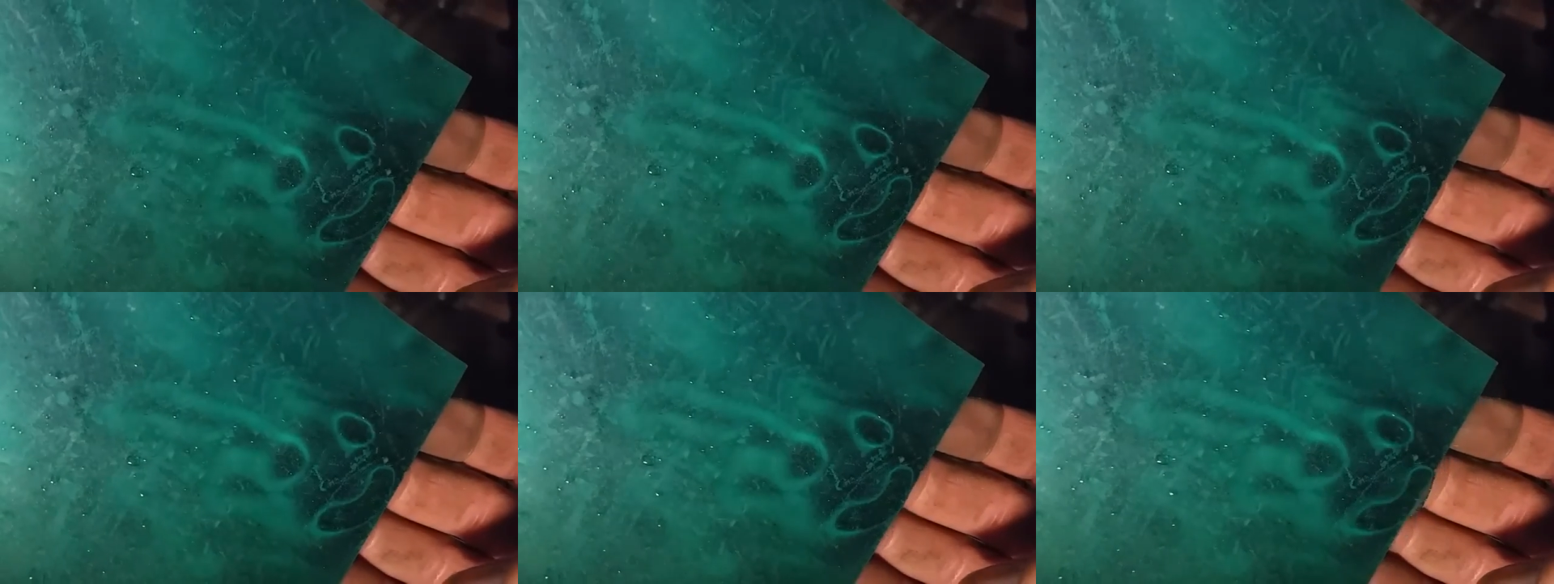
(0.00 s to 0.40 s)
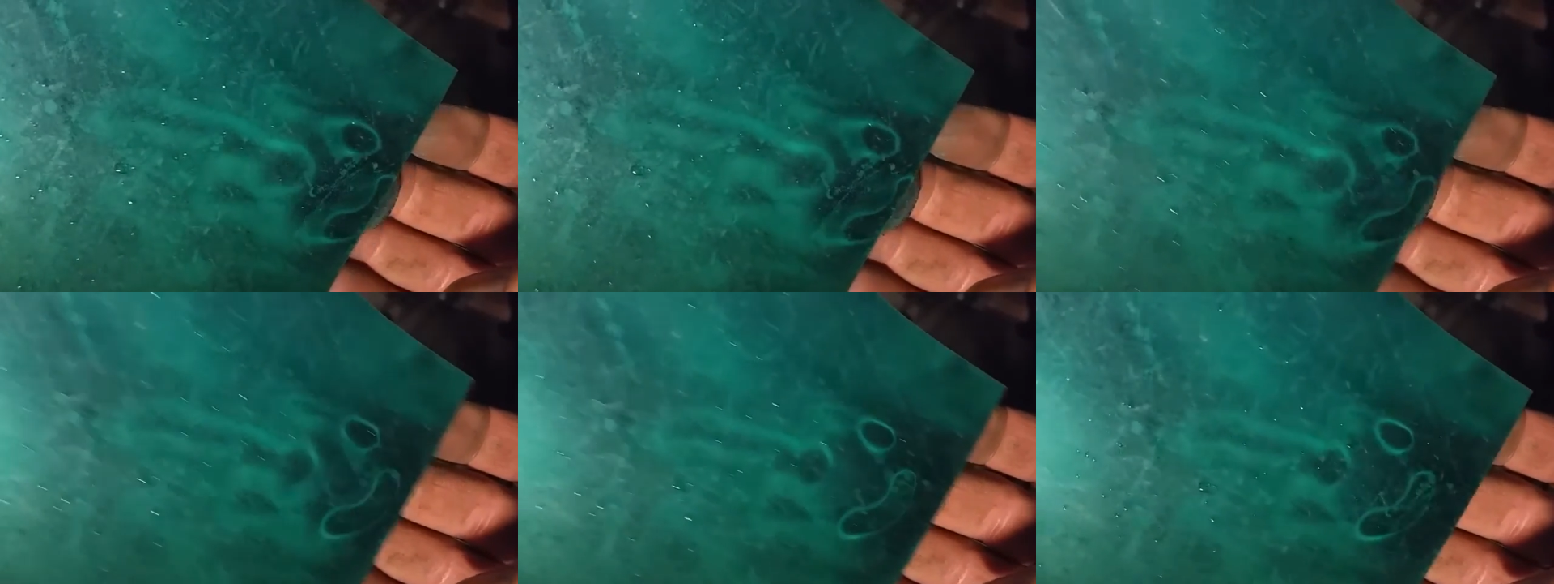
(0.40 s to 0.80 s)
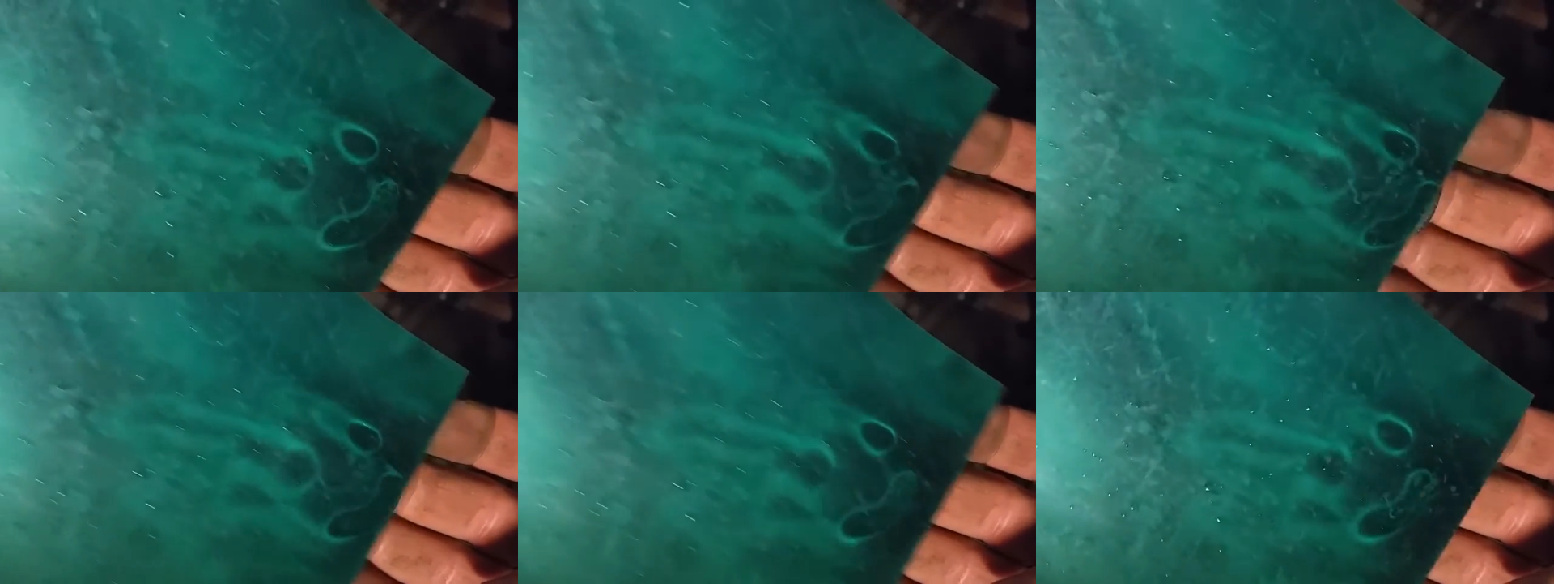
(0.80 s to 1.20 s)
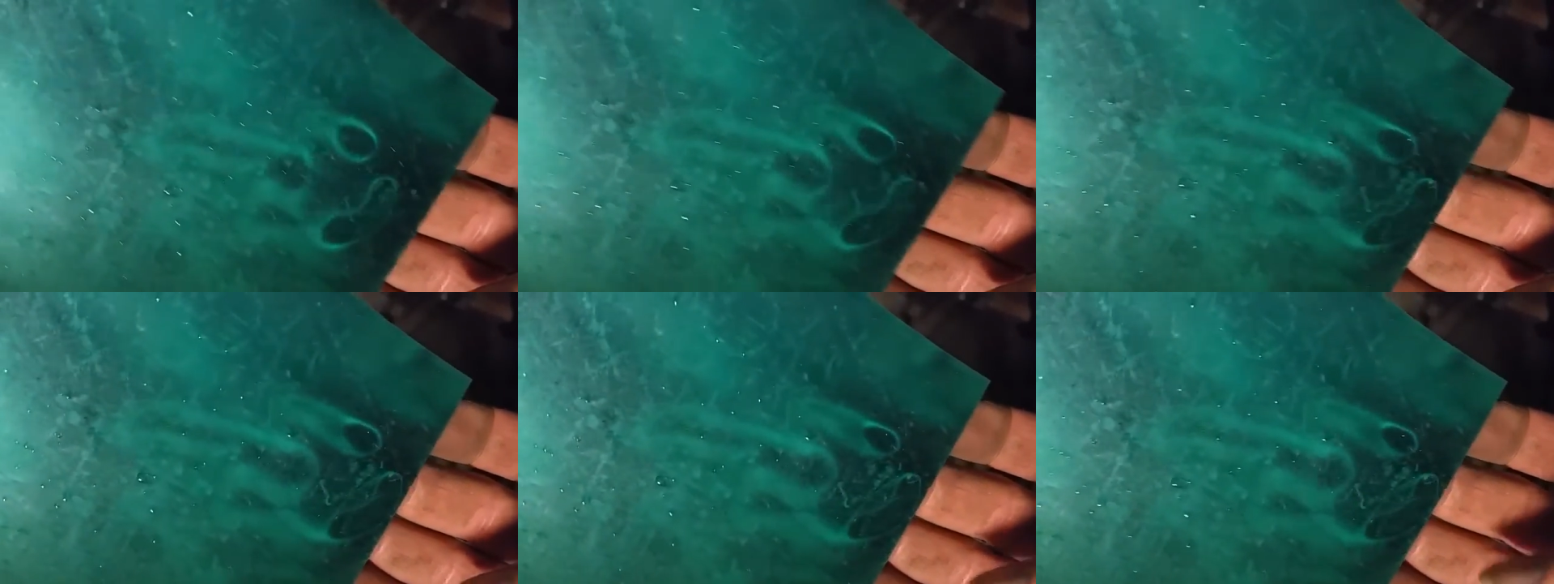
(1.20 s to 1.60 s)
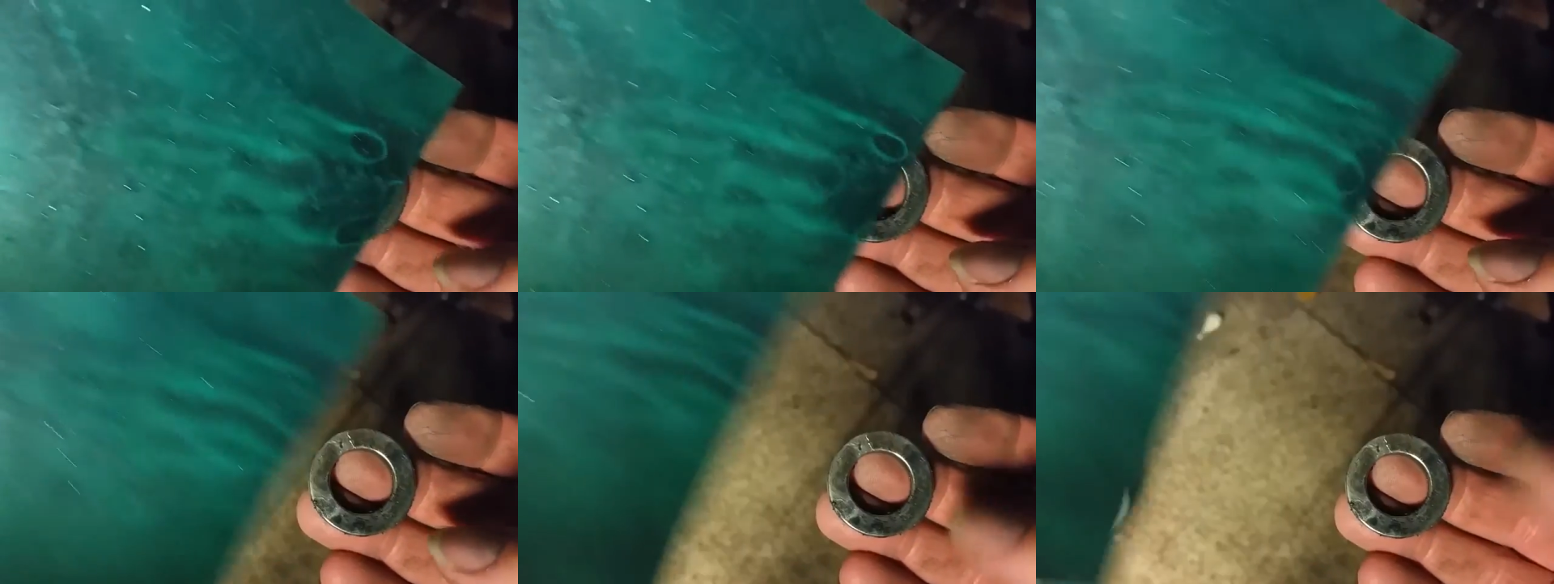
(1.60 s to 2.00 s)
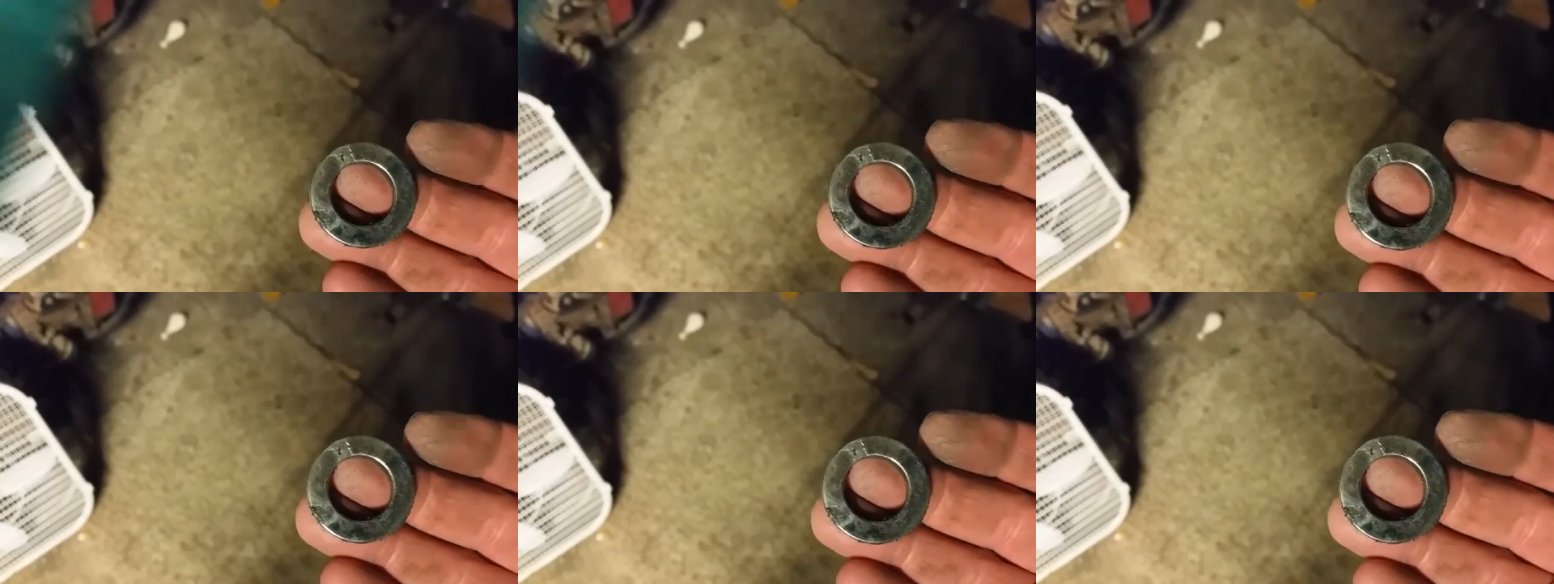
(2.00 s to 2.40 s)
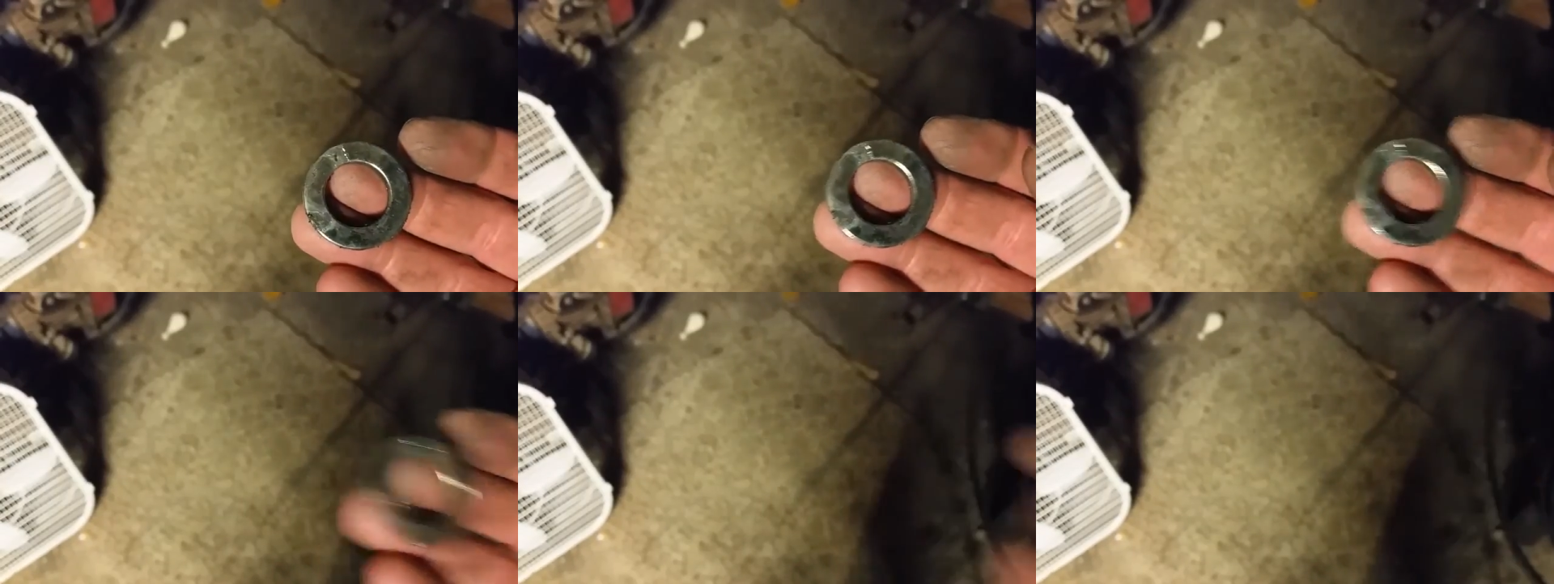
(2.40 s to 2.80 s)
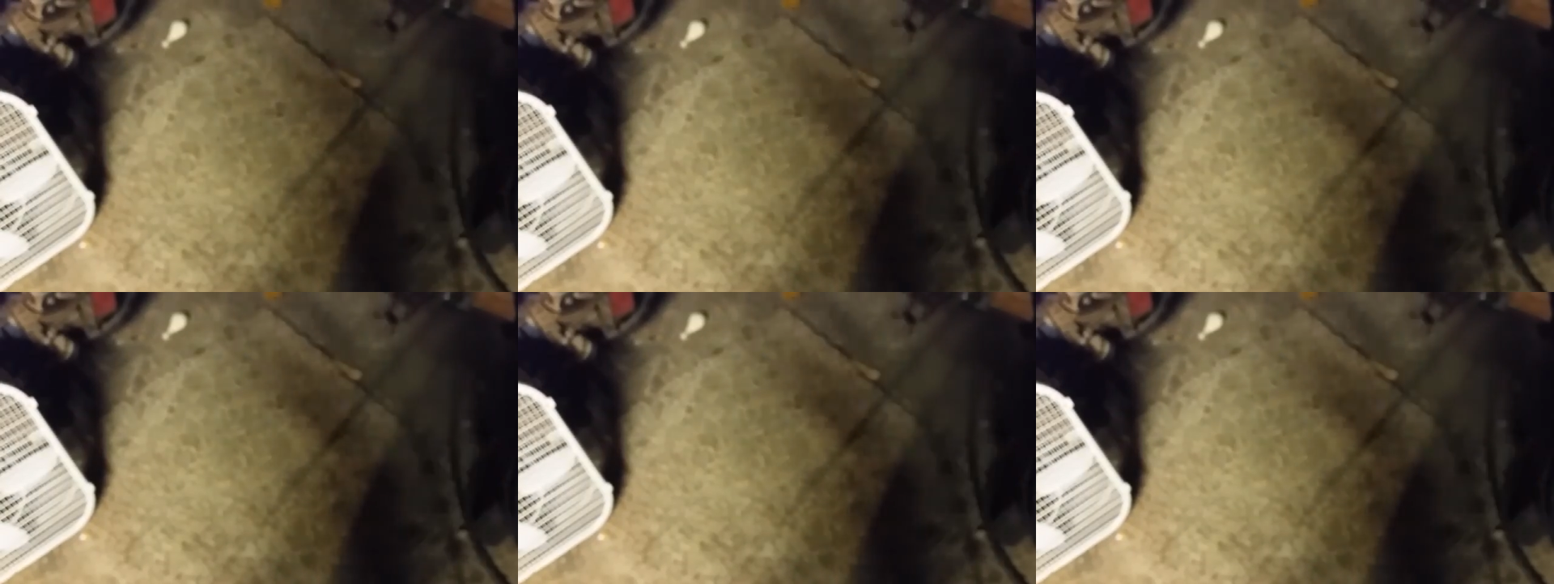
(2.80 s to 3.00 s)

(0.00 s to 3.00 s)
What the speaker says: No face is visible, so there are no lips to read.